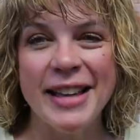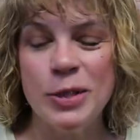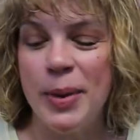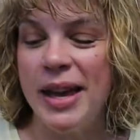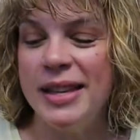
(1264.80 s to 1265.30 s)

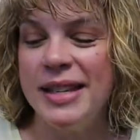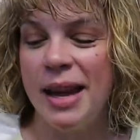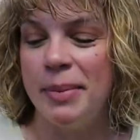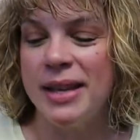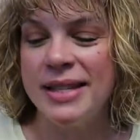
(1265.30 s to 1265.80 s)
husband
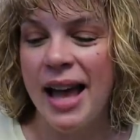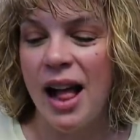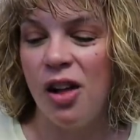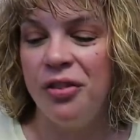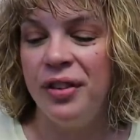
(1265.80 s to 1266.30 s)
and
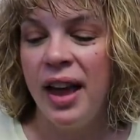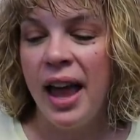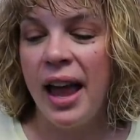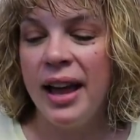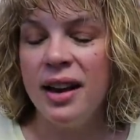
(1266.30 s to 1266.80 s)
myself,
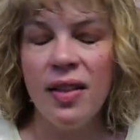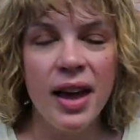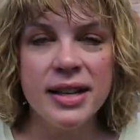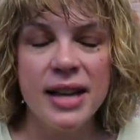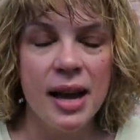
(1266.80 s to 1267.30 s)
and a
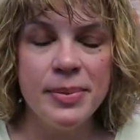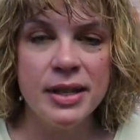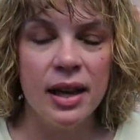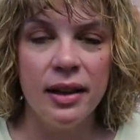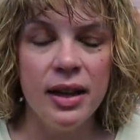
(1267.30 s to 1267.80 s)
lot of
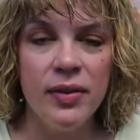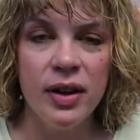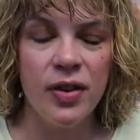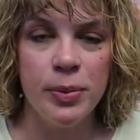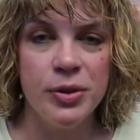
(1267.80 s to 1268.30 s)
times,
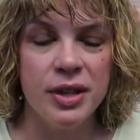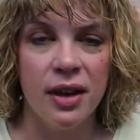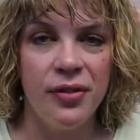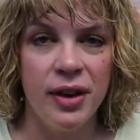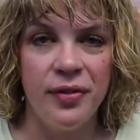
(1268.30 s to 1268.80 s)
even if I'm
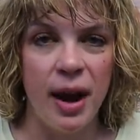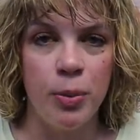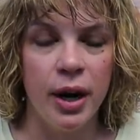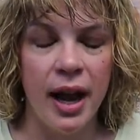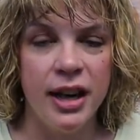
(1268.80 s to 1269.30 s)
using a fun
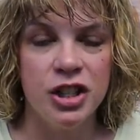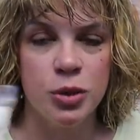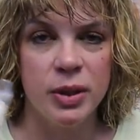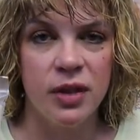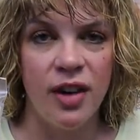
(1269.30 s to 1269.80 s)
fabric, I
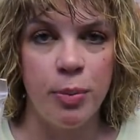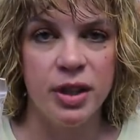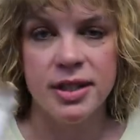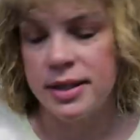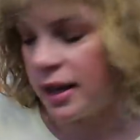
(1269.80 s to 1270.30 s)
just want the fabric to